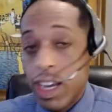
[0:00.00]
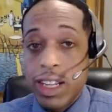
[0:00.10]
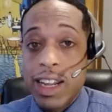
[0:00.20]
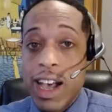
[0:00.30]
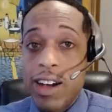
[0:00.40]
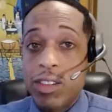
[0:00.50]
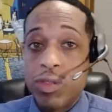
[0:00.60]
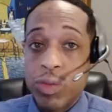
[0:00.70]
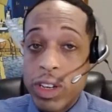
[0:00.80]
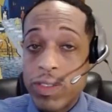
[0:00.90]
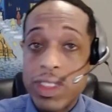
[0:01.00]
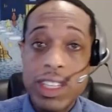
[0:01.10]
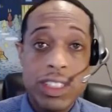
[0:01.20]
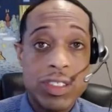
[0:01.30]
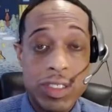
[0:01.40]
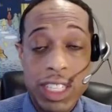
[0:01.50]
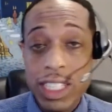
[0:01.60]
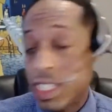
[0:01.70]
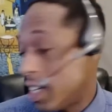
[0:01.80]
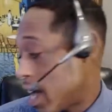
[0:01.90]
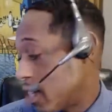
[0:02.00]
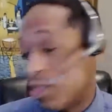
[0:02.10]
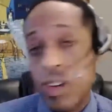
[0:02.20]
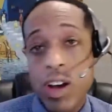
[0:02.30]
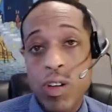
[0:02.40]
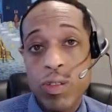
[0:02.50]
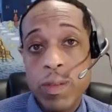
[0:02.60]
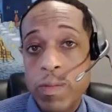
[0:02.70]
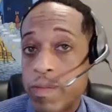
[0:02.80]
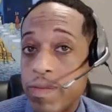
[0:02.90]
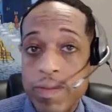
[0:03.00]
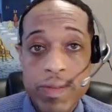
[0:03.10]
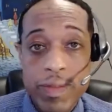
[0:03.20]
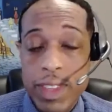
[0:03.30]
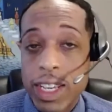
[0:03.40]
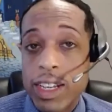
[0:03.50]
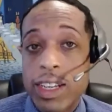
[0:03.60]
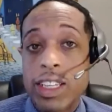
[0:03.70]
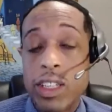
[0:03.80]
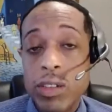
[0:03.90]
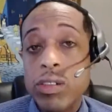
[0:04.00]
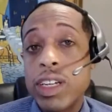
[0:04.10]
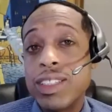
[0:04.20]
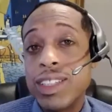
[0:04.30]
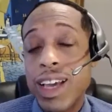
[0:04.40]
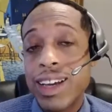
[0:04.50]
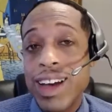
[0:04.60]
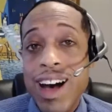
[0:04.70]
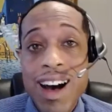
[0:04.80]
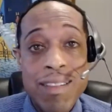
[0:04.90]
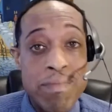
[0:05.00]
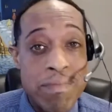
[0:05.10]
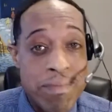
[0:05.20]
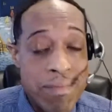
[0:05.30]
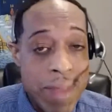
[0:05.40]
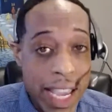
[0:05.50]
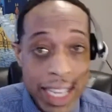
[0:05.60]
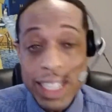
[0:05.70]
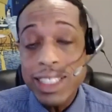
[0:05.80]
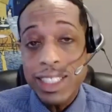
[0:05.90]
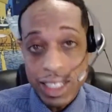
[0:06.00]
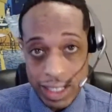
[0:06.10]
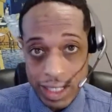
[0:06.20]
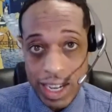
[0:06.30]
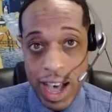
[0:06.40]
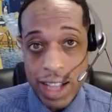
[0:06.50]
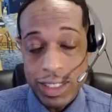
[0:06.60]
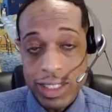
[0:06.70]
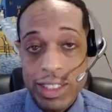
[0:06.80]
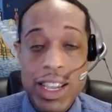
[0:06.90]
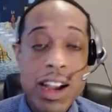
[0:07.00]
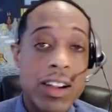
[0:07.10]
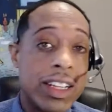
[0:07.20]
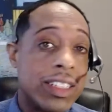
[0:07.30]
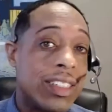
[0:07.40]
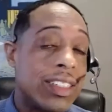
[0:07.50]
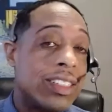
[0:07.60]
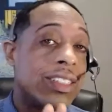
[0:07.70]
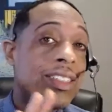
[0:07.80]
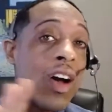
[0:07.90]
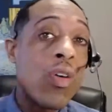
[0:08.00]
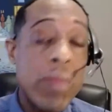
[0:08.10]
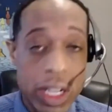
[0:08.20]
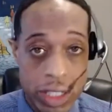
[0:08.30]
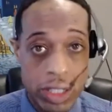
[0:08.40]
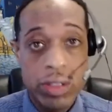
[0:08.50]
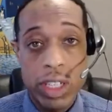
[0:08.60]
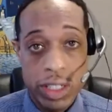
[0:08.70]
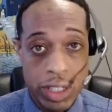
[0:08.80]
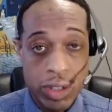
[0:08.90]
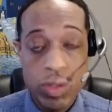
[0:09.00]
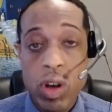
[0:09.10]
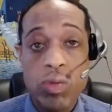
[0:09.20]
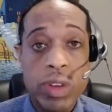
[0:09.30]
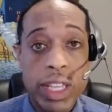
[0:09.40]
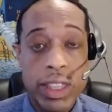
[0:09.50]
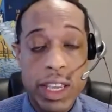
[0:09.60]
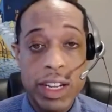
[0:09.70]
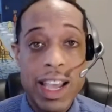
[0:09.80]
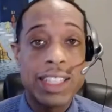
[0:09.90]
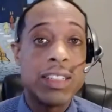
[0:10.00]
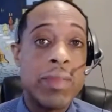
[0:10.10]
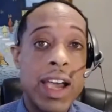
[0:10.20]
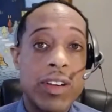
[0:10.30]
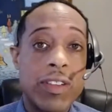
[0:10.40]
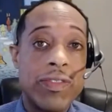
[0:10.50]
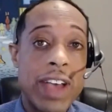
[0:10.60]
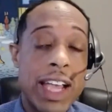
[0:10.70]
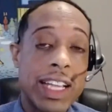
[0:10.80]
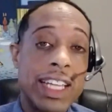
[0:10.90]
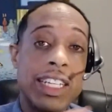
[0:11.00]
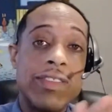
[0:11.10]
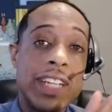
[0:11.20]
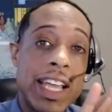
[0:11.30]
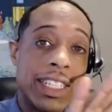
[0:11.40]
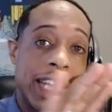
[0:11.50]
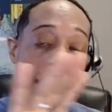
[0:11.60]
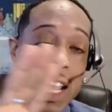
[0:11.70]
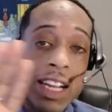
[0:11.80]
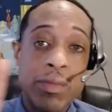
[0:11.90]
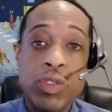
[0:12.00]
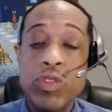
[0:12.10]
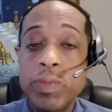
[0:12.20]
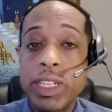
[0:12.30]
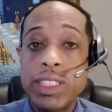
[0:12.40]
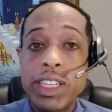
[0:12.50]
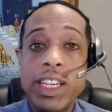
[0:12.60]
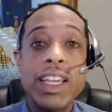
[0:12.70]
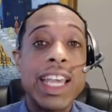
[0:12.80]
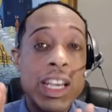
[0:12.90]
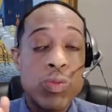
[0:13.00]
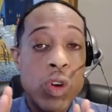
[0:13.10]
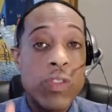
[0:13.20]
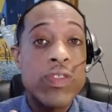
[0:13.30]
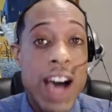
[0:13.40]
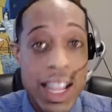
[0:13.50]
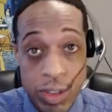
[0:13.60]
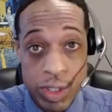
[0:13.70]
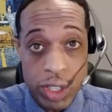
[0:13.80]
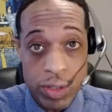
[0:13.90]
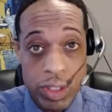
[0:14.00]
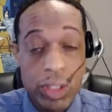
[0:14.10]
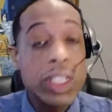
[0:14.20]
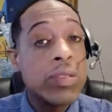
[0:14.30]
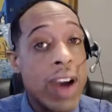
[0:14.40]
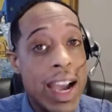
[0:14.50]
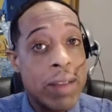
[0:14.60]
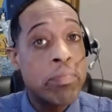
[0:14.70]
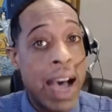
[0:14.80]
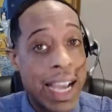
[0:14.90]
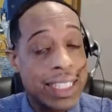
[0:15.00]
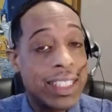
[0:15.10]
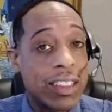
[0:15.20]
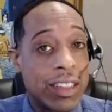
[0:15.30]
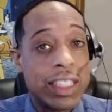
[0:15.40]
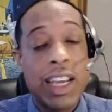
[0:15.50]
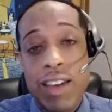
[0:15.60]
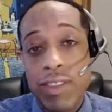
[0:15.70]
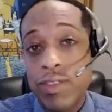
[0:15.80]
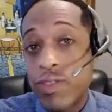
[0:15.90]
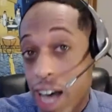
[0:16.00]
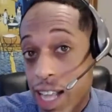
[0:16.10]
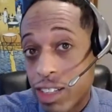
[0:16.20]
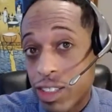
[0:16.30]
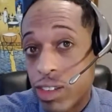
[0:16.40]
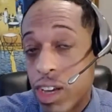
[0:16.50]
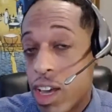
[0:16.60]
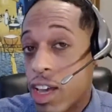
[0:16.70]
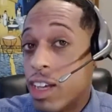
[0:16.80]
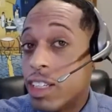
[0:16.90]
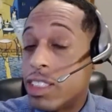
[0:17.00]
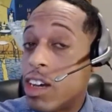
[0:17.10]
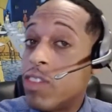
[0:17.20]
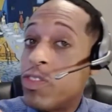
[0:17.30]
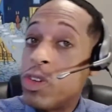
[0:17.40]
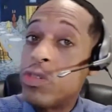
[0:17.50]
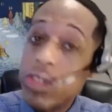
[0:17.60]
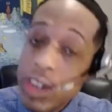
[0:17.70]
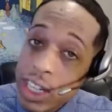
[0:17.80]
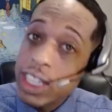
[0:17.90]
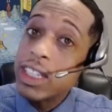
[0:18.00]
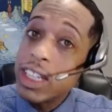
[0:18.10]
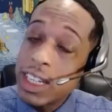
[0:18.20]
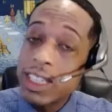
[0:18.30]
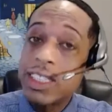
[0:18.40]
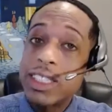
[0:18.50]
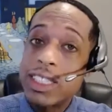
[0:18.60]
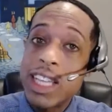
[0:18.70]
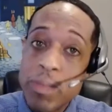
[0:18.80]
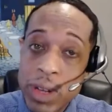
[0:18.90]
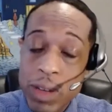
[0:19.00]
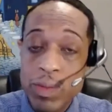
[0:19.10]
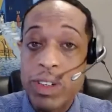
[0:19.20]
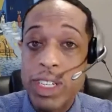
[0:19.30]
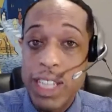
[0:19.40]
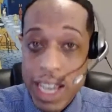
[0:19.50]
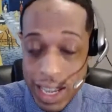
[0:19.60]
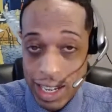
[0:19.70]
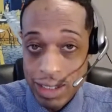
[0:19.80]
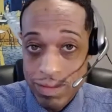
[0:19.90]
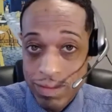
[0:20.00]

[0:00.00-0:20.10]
Now with this DJI drone, you can take amazing shots. There is so much you can do with it. As a matter of fact, it even has hand movements. It will follow you. You can ride a bicycle and have it follow you. So if you're really looking to step up your game,